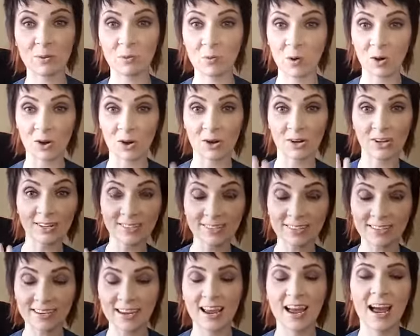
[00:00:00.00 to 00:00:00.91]

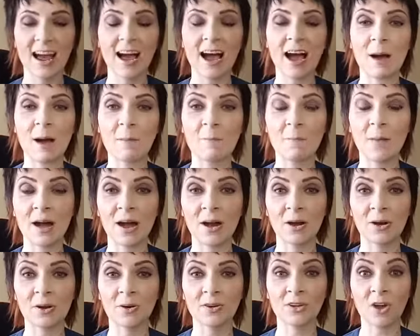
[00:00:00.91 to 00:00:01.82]
world,
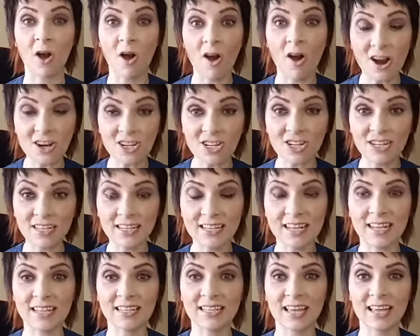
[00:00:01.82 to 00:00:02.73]
about
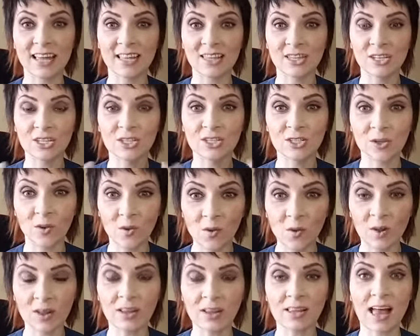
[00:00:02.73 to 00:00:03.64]
consciousness and the
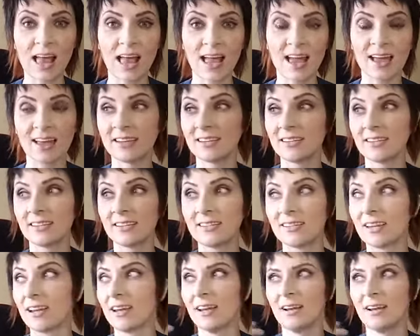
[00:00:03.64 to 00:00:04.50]
soul and